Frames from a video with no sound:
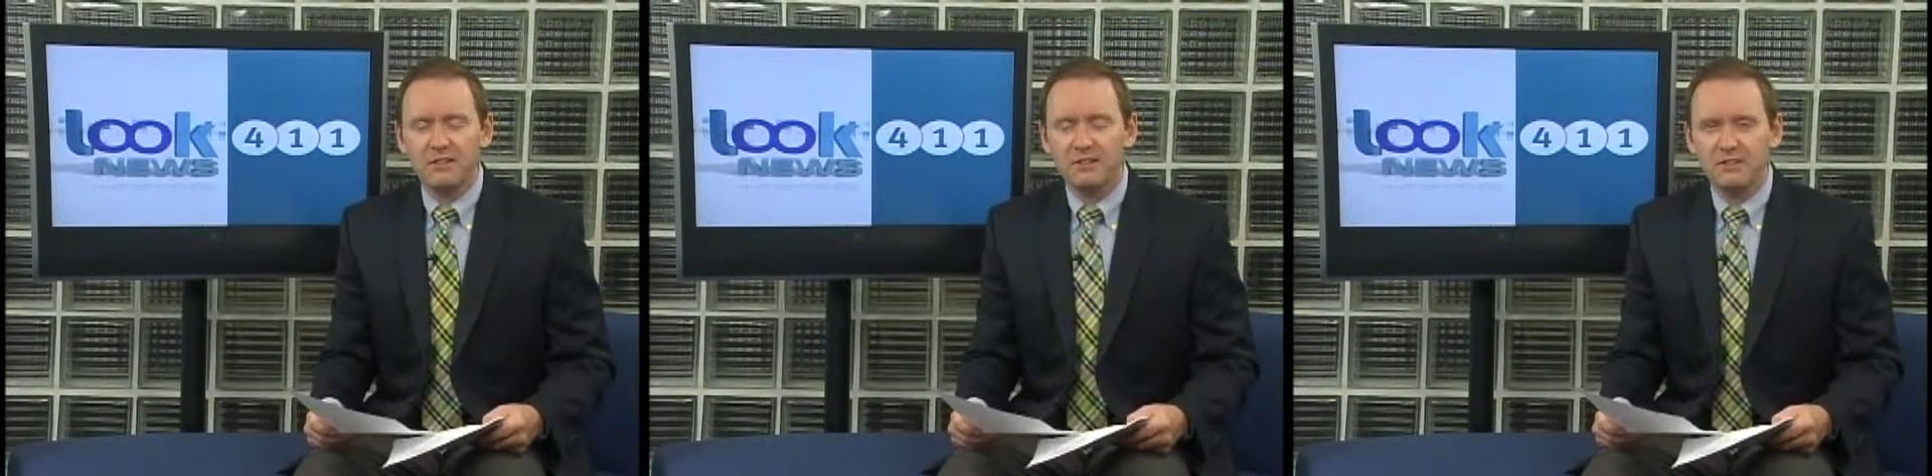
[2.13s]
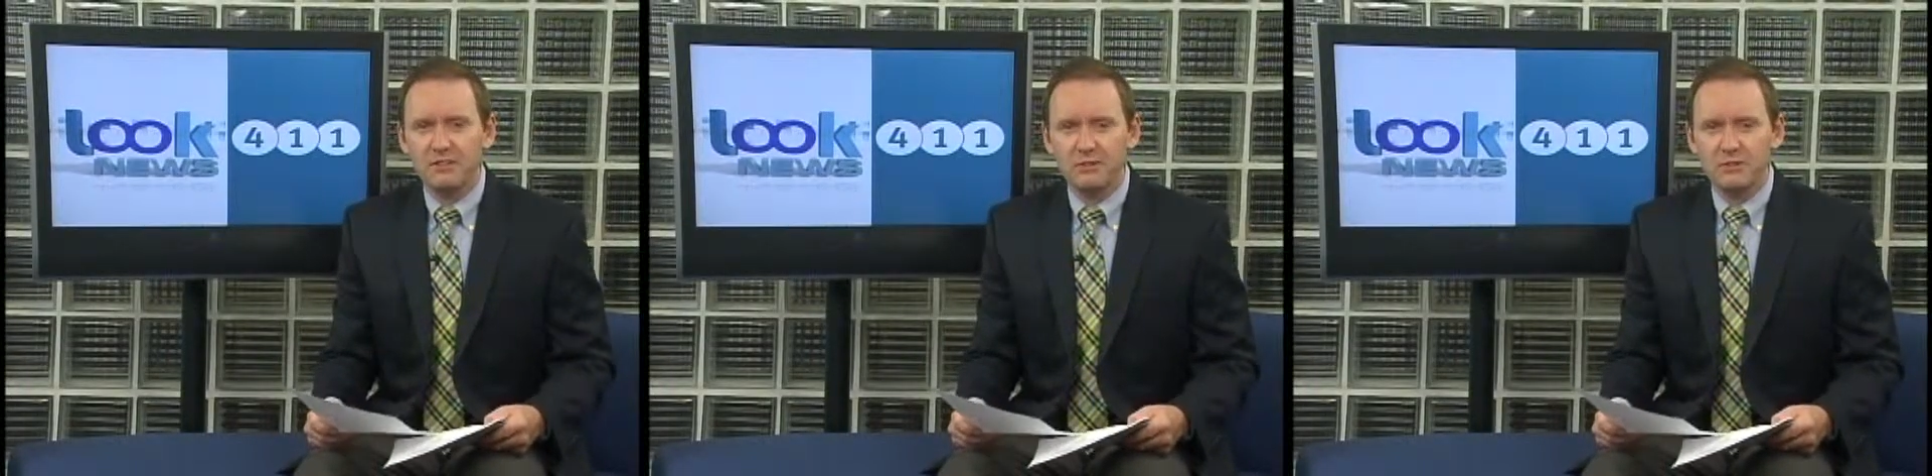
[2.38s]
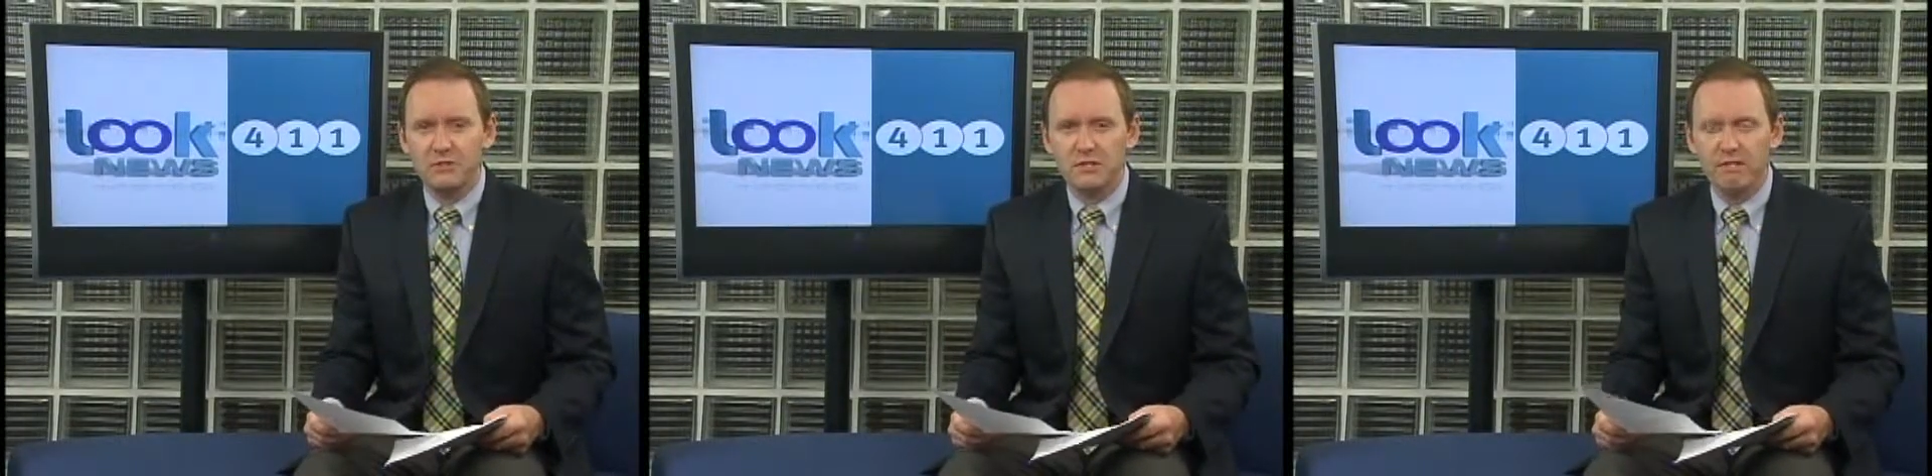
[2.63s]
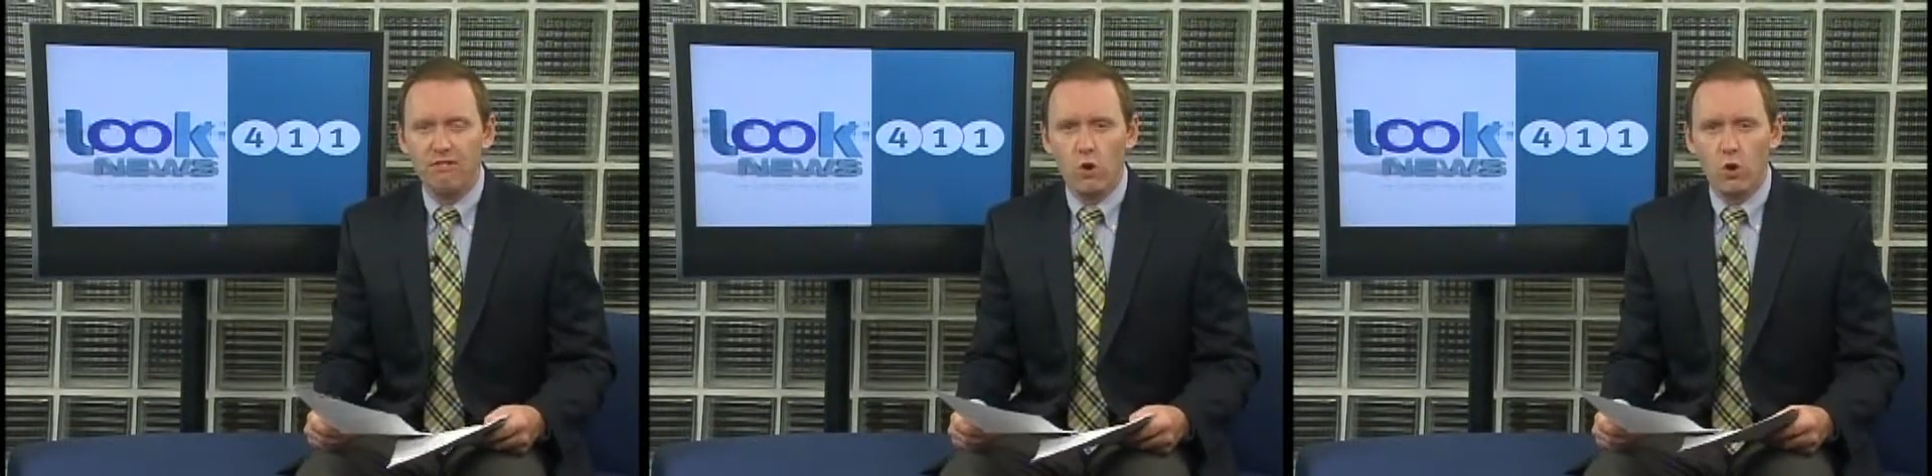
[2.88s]
Look News
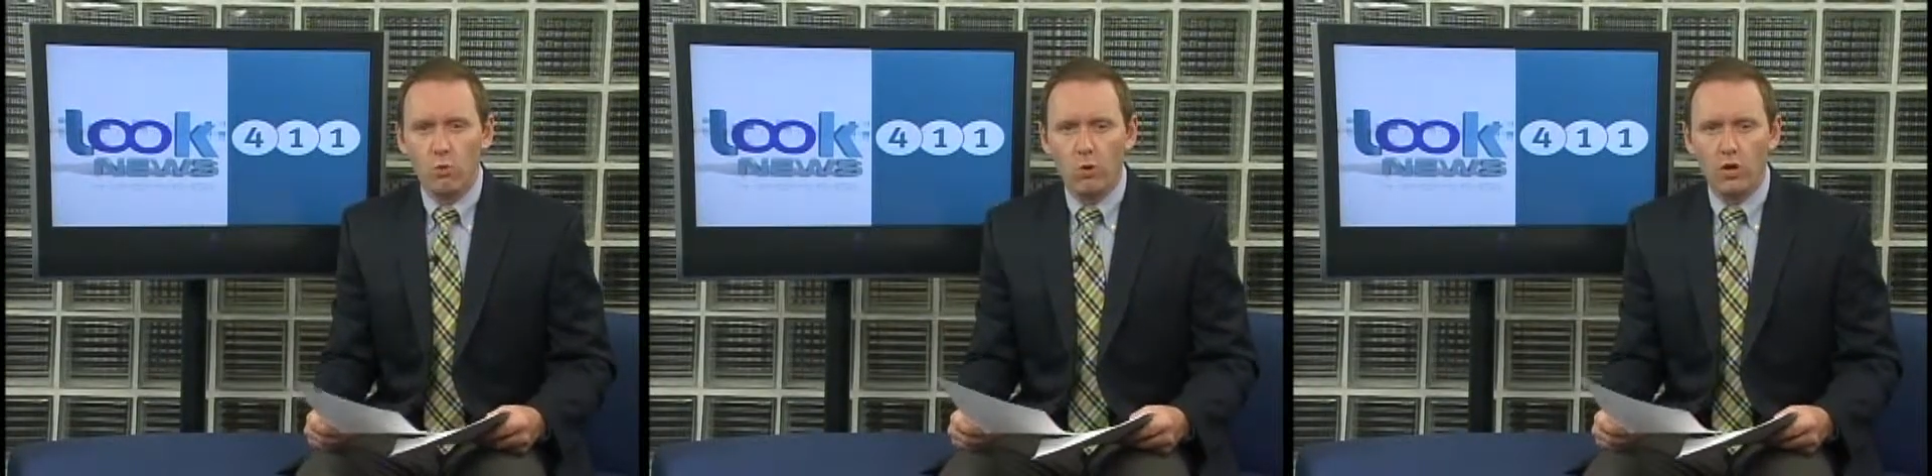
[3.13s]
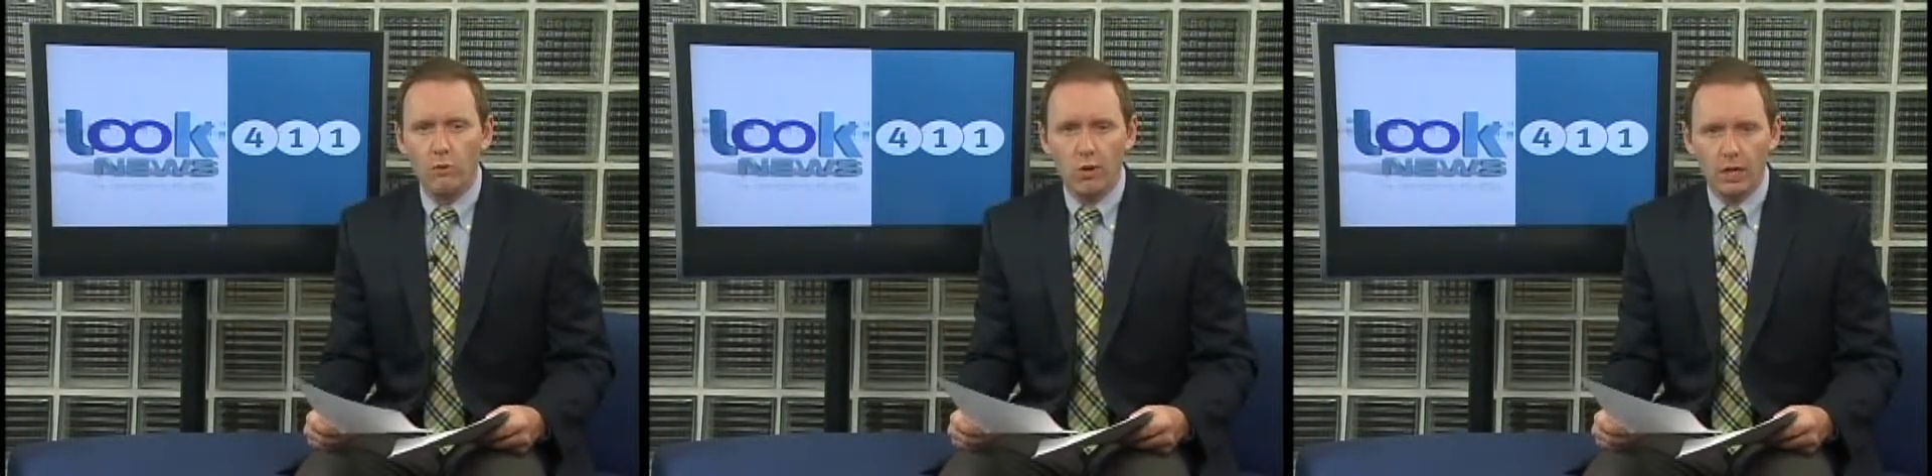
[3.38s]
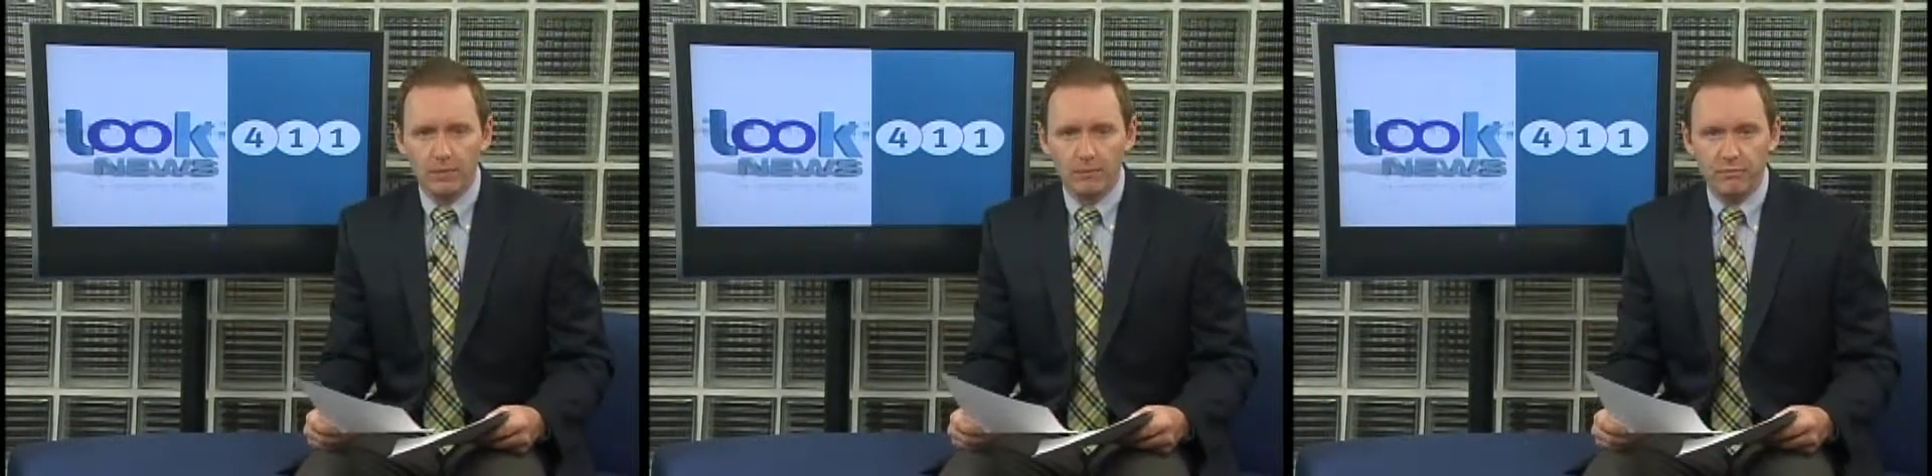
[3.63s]
411.